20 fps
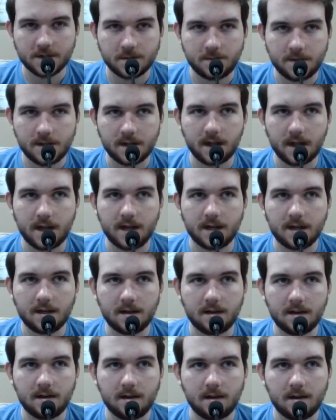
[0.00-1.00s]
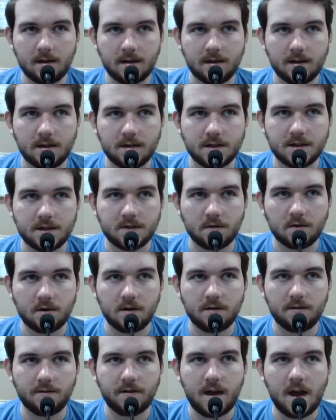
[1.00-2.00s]
be like sort
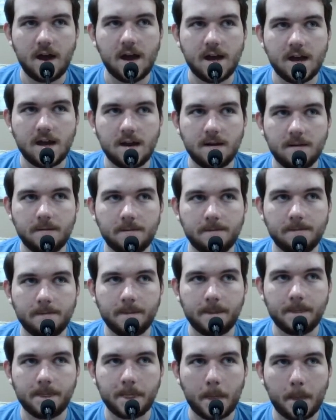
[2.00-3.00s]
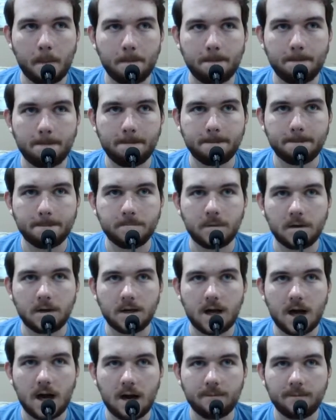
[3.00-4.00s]
of a
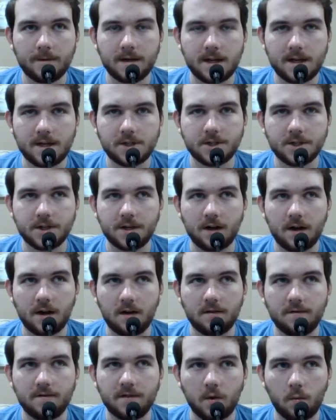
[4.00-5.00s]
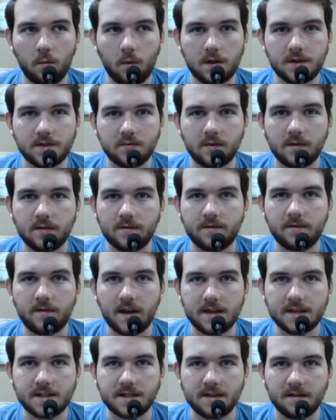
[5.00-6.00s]
combination of the ones we've
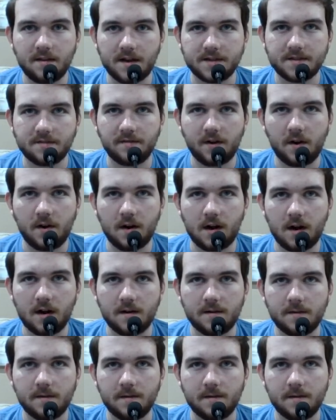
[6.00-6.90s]
faced thus far.